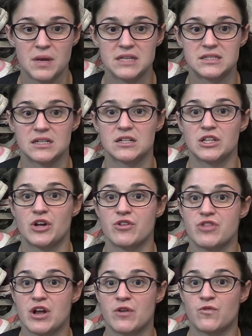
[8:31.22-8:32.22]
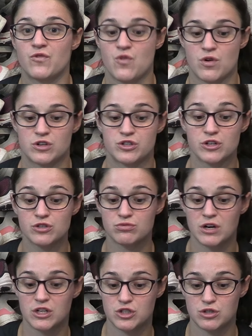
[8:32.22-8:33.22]
basically are there for, trails
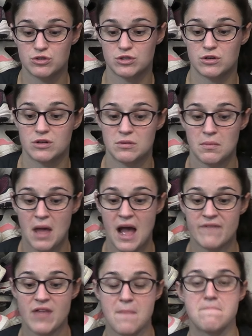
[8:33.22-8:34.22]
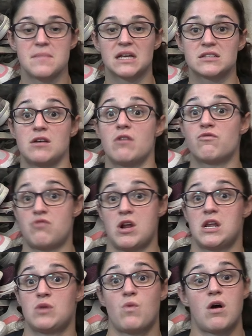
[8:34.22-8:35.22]
running shoes are to have that mix of
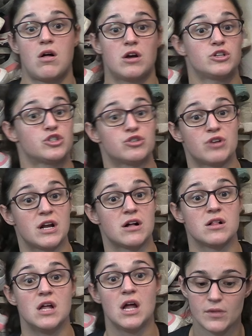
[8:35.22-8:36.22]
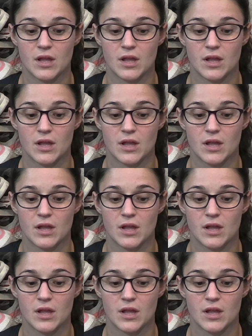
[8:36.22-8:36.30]
running while on trail.